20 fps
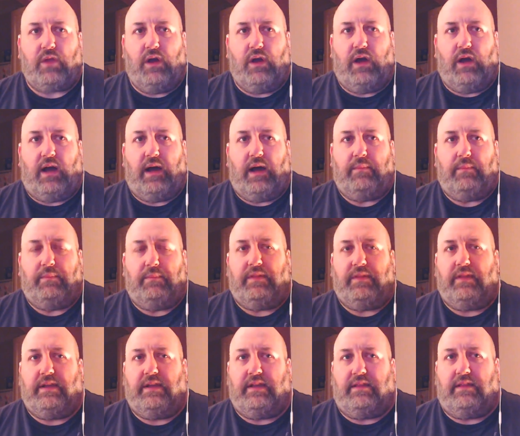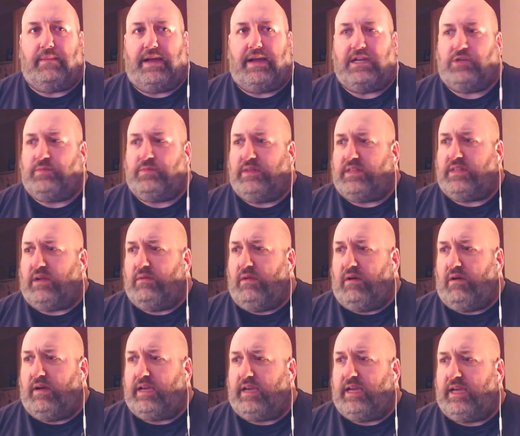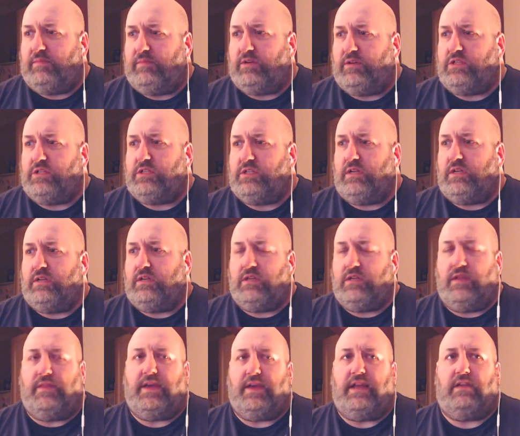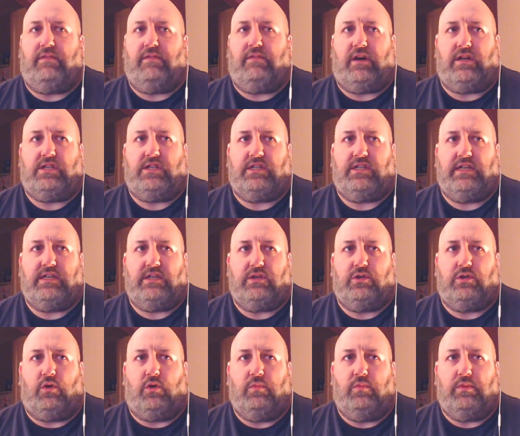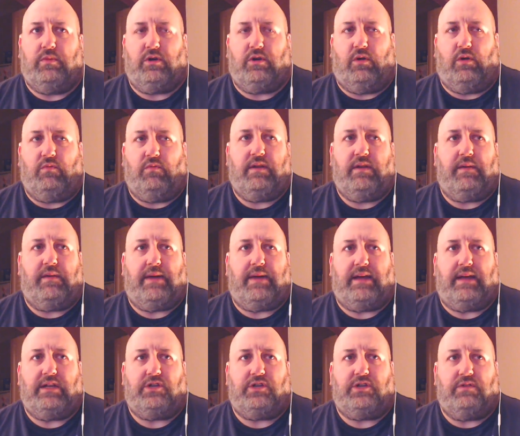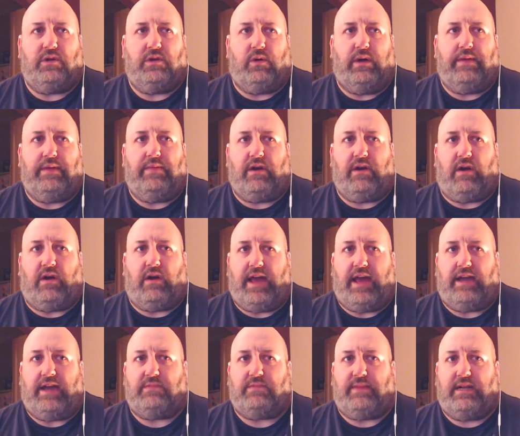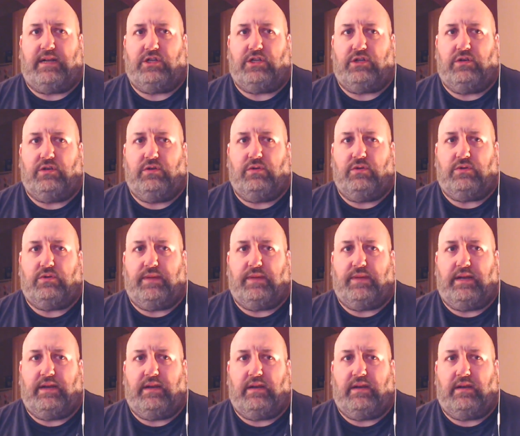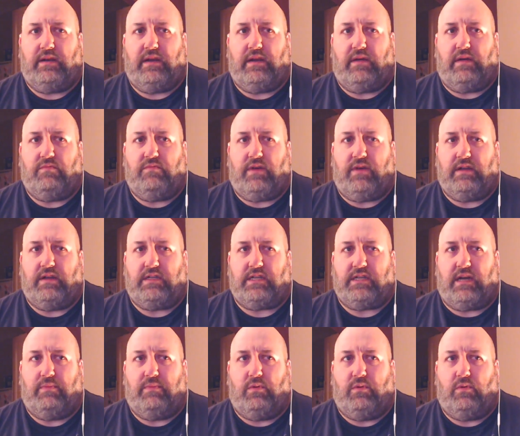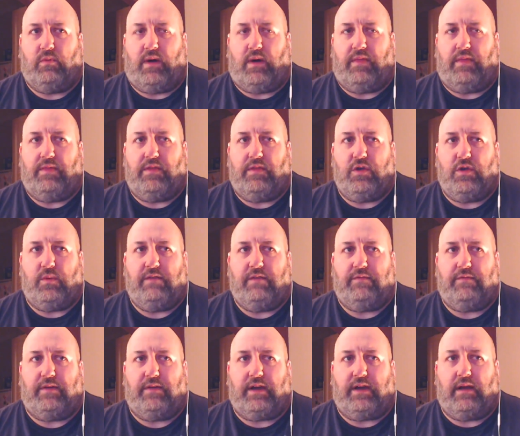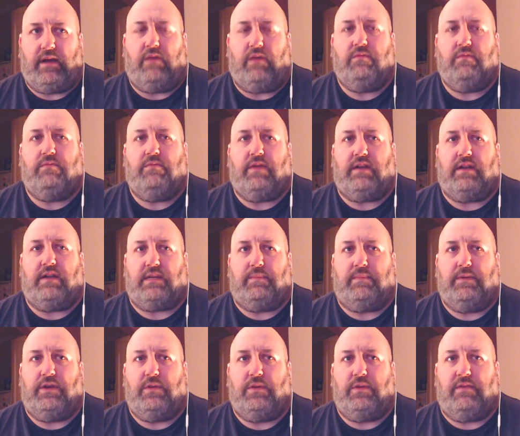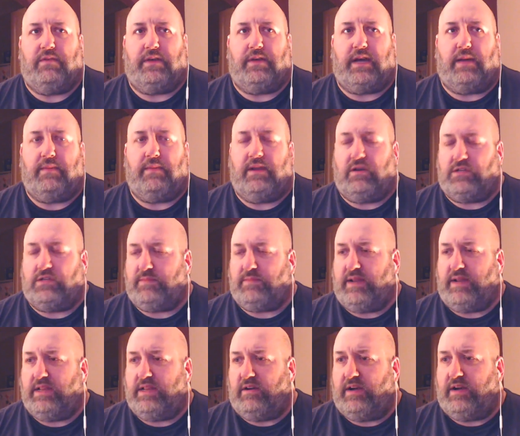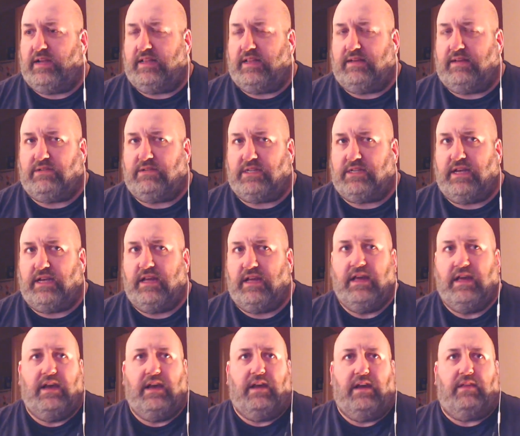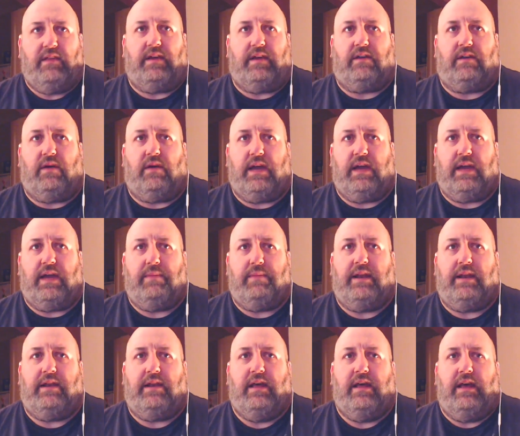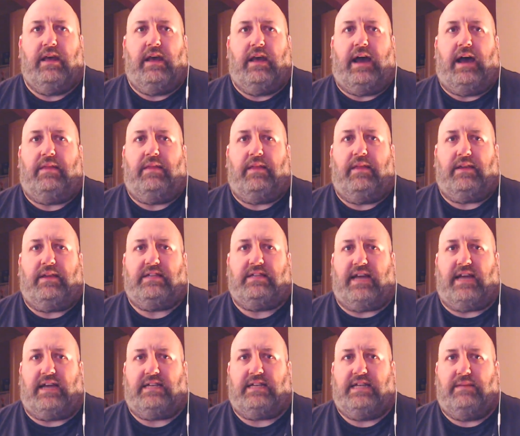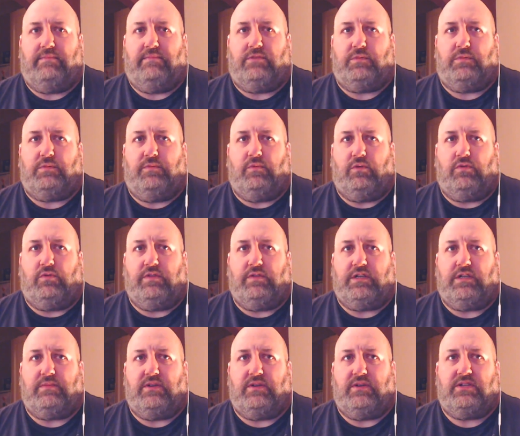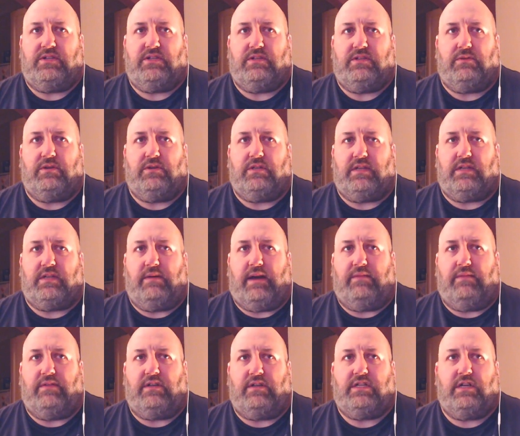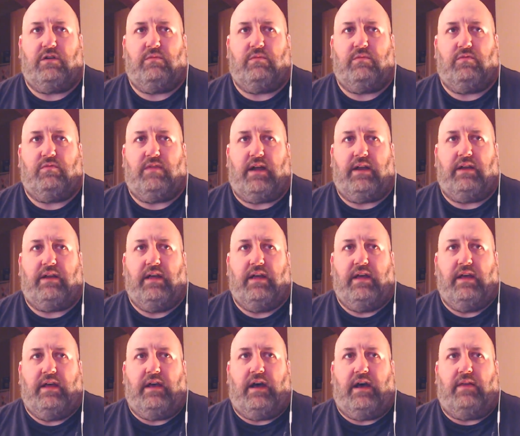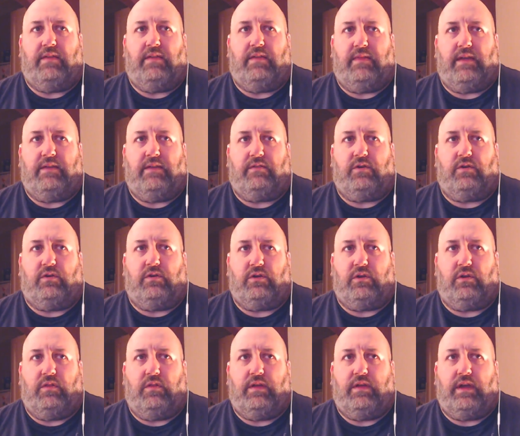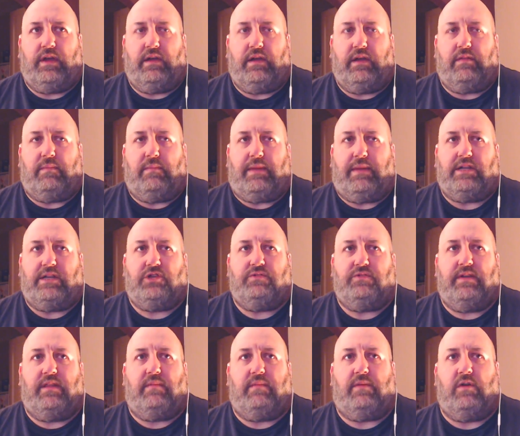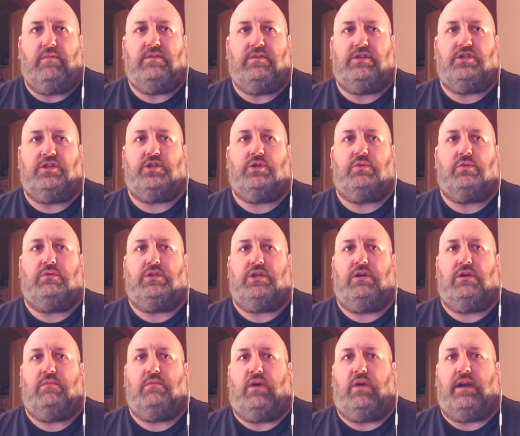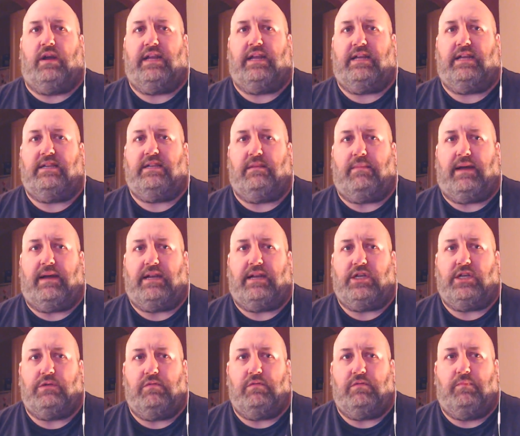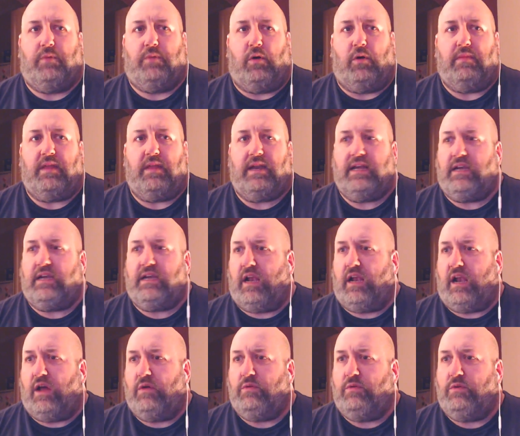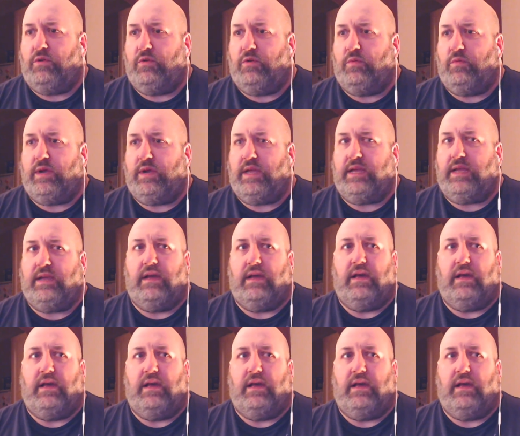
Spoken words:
the management don't like him because at the end of last season, Dortmund got rid of their manager and got in the Ajax manager, who'd been runners-up or won the UEFA Cup. No, runners-up in the UEFA Cup. They lost to Man United. That was it. They got him in, and then they sacked him just before Christmas because they were having a terrible run. And then they've gone and got the manager in at the moment. It's a short-term one. He's the manager of bottom of the league, Cologne, who we